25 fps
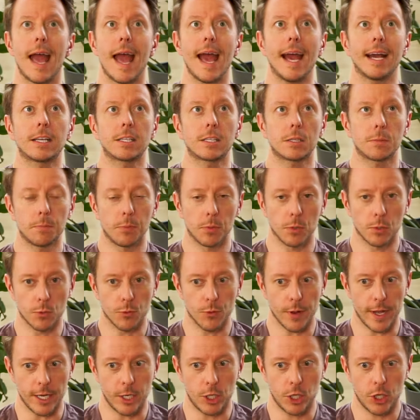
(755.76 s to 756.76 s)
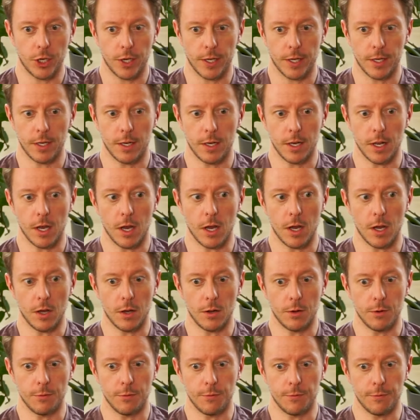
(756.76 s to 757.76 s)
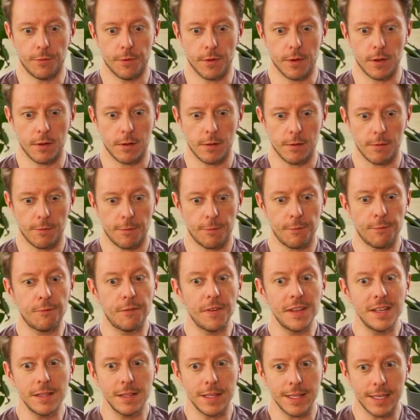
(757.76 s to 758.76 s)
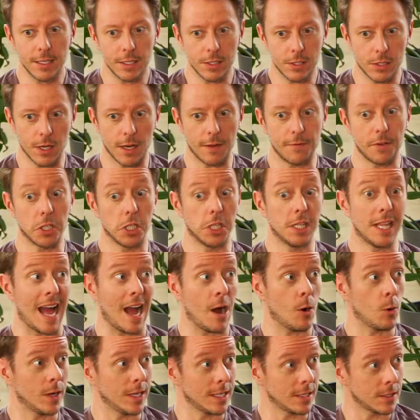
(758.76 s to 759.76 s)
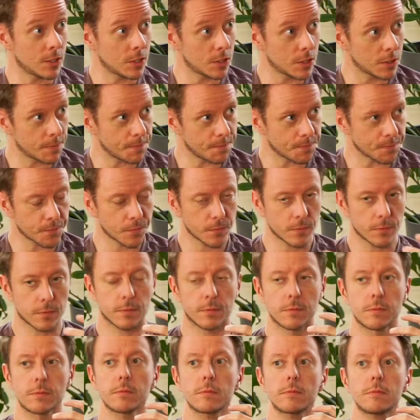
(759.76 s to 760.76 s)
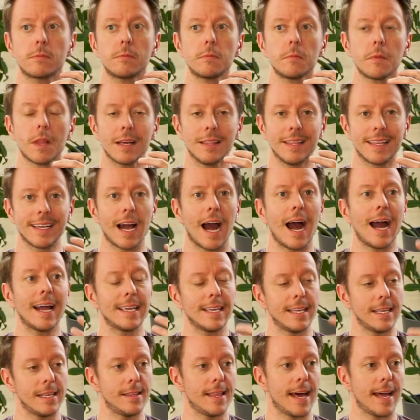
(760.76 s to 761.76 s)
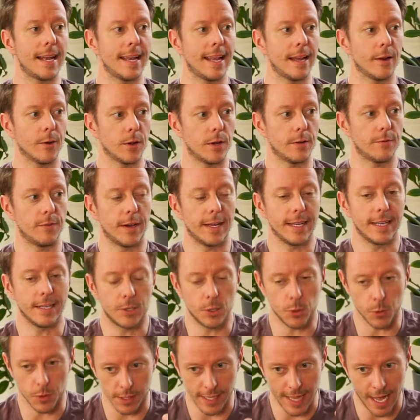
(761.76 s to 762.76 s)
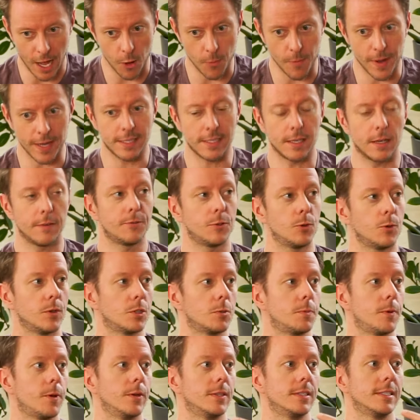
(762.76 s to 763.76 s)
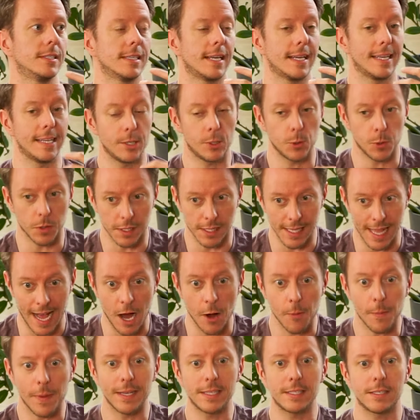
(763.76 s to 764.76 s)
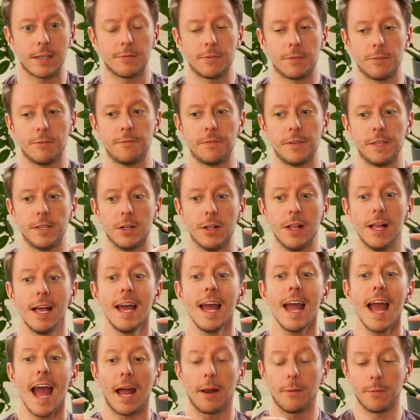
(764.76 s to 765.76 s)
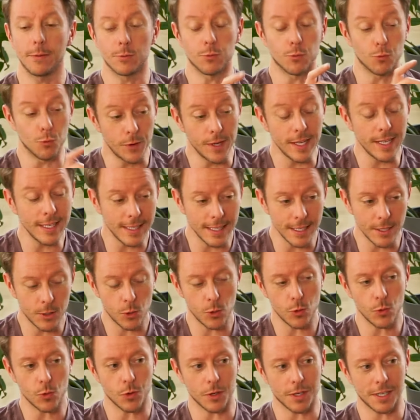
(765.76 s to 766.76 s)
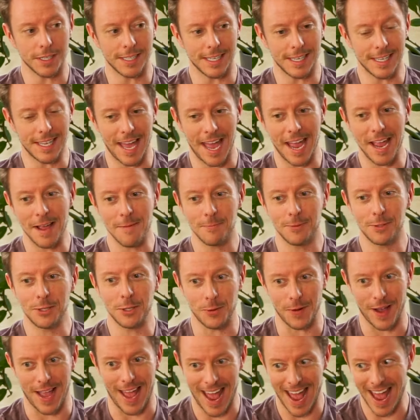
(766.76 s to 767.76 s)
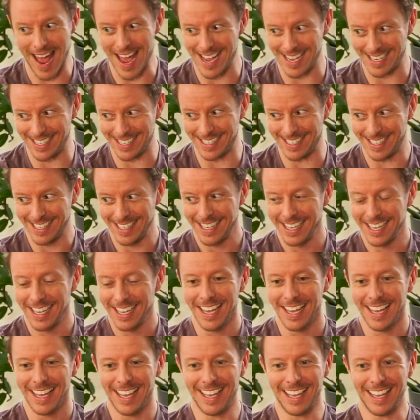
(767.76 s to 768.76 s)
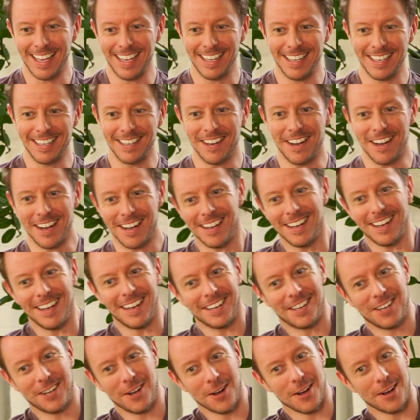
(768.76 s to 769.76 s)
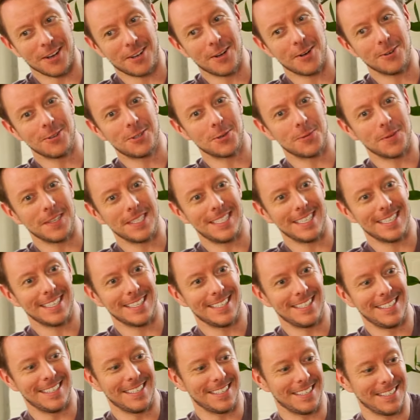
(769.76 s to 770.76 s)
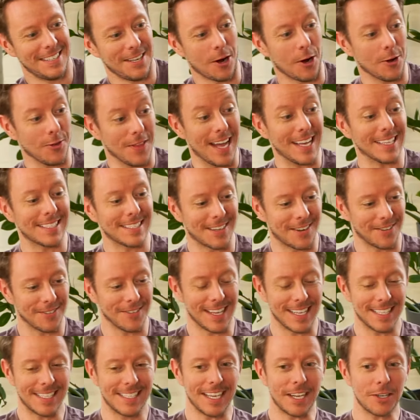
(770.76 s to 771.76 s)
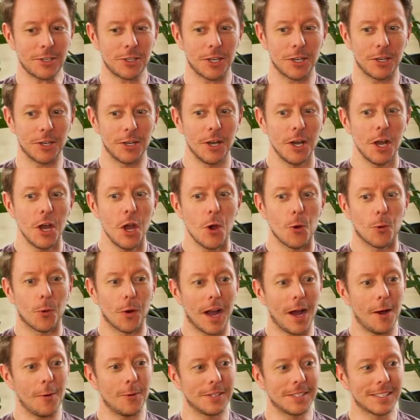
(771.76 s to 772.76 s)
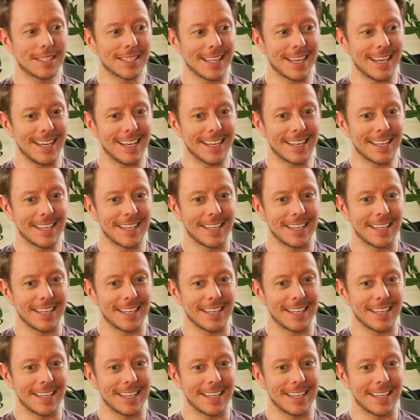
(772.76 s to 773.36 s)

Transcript: exploration, of feelings of allowance. Like, i.e. that narrative, I need to allow myself to experience this, I need to allow myself to feel. And it was really cool because it came to a head in a coaching we did, our last session, where I was like,